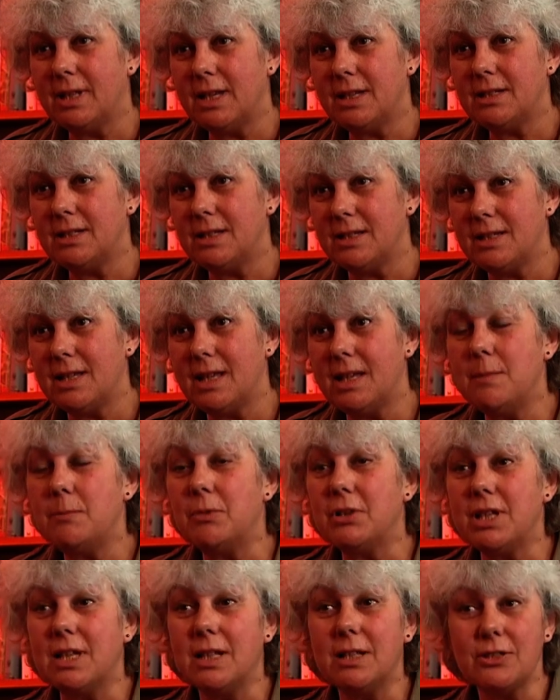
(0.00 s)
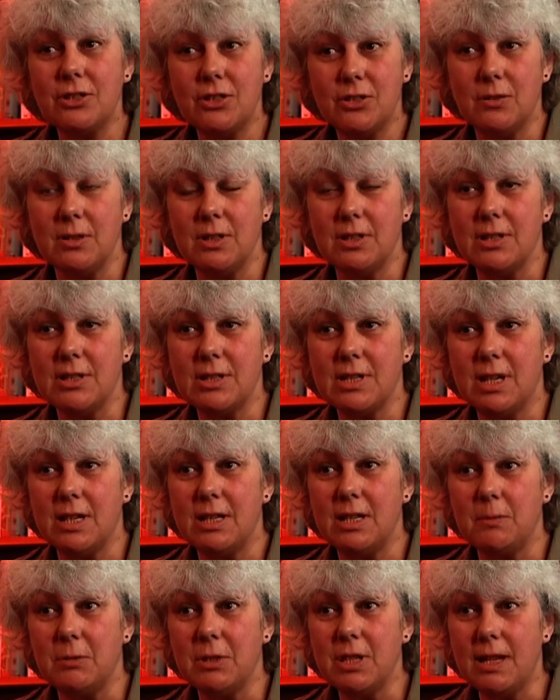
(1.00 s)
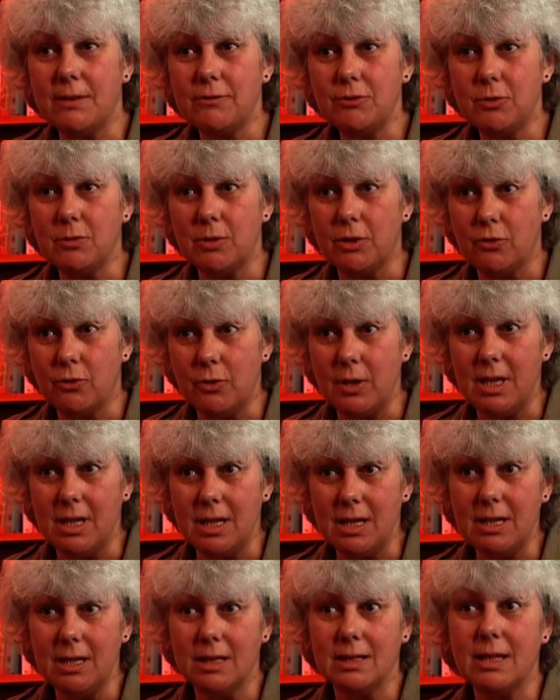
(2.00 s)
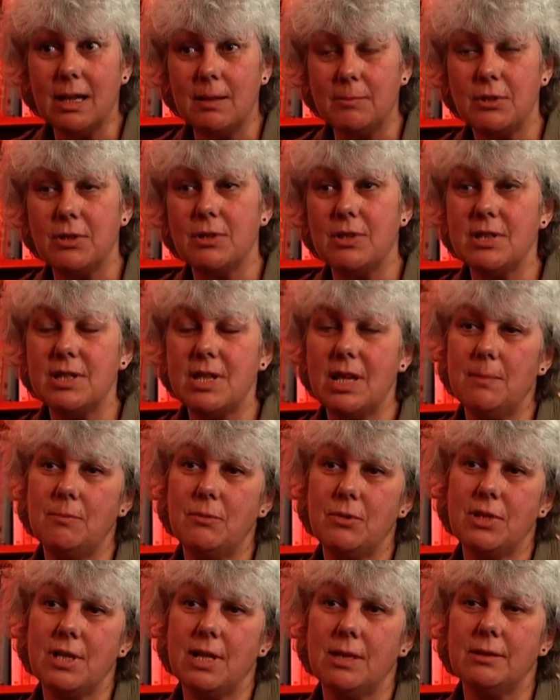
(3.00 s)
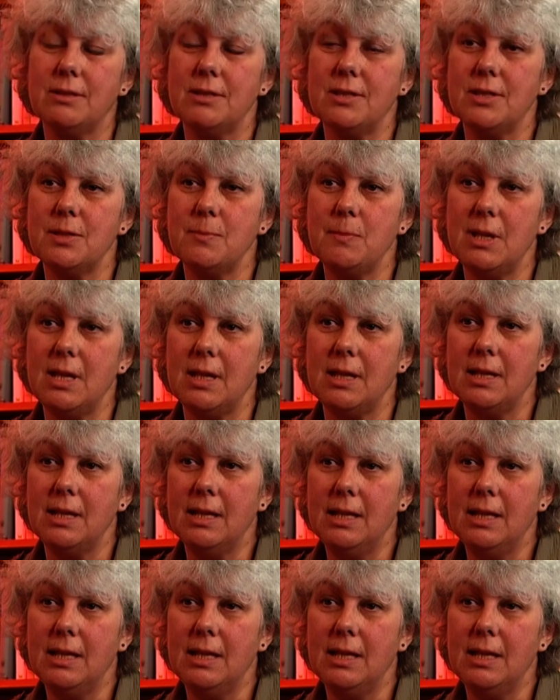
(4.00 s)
That is, anybody else doing the study would have to agree and come to the same result as me.